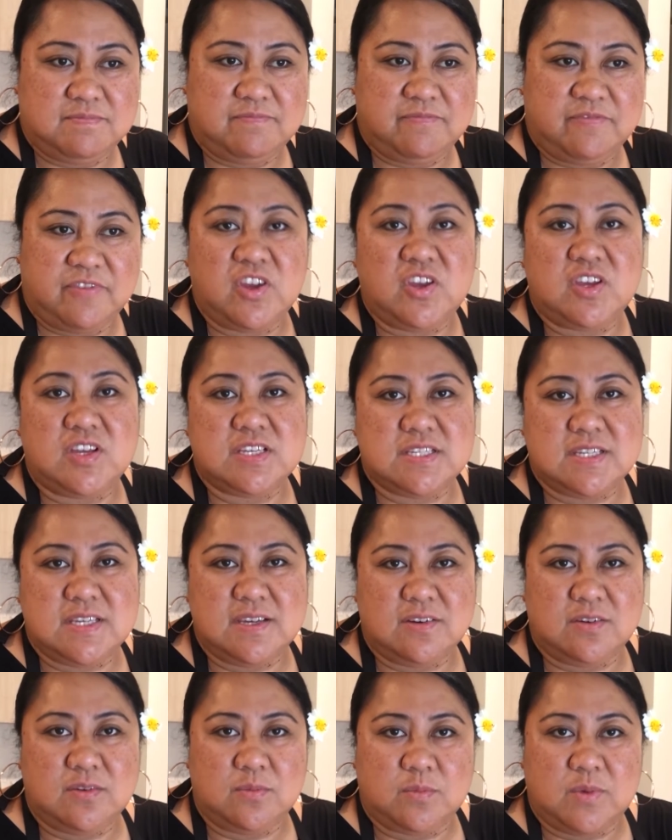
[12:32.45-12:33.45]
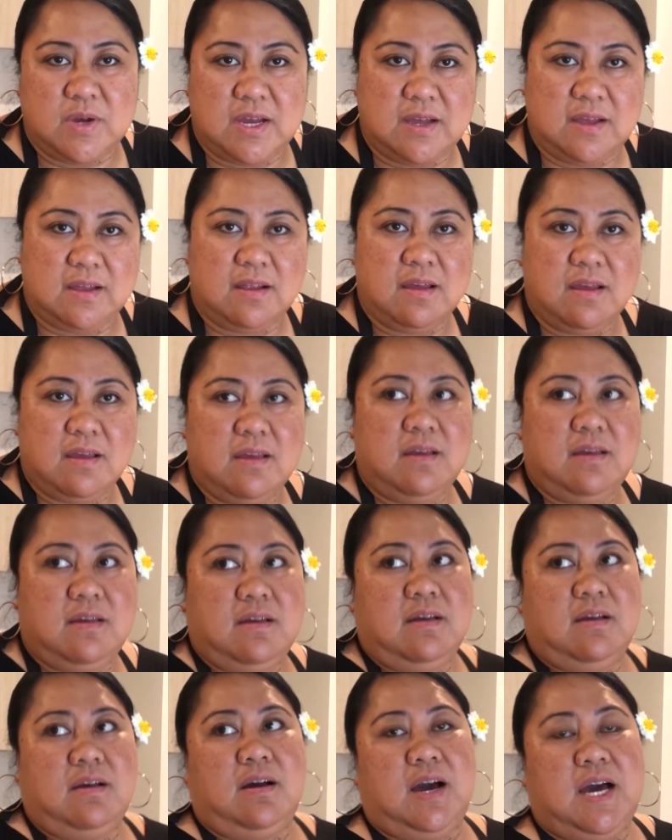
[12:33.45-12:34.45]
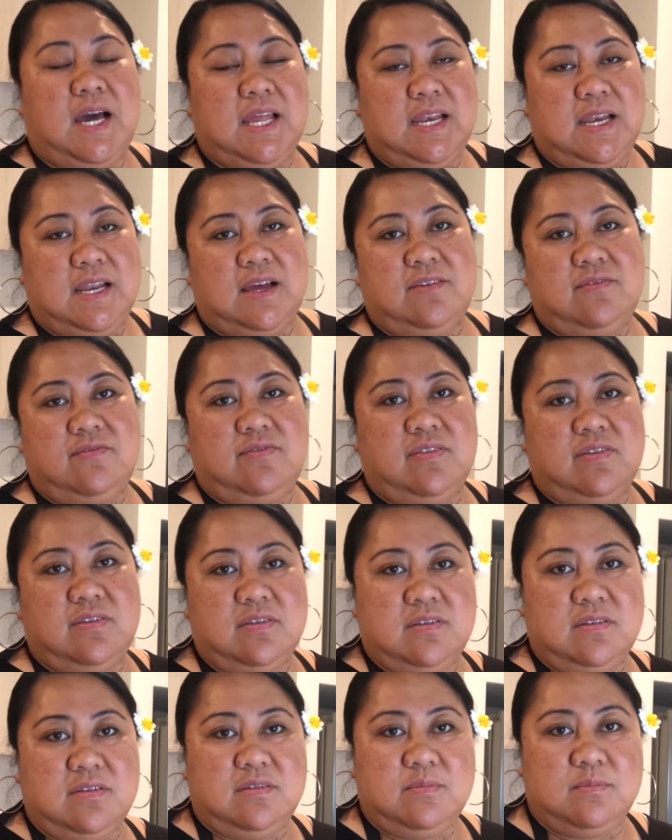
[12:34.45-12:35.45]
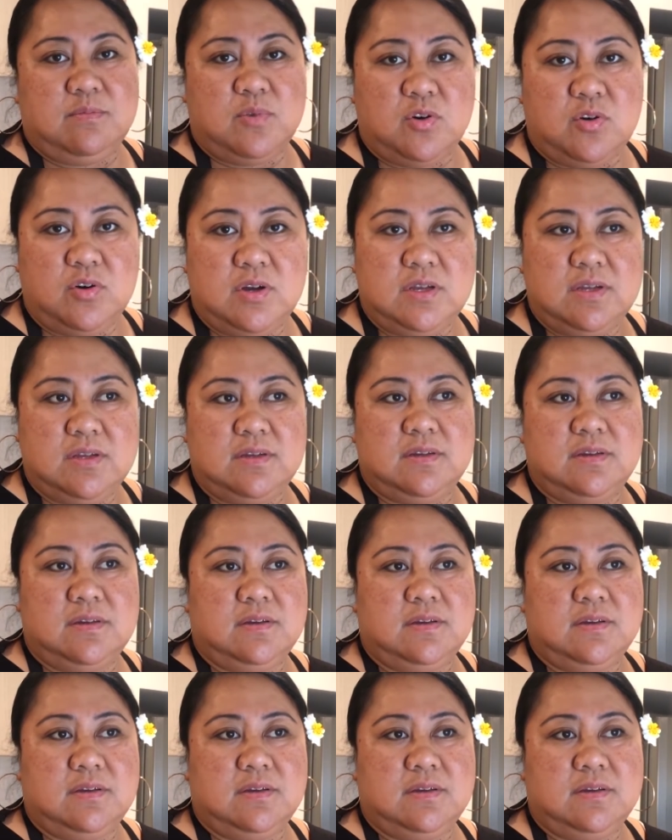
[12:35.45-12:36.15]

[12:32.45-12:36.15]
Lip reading: focusing on what I love more.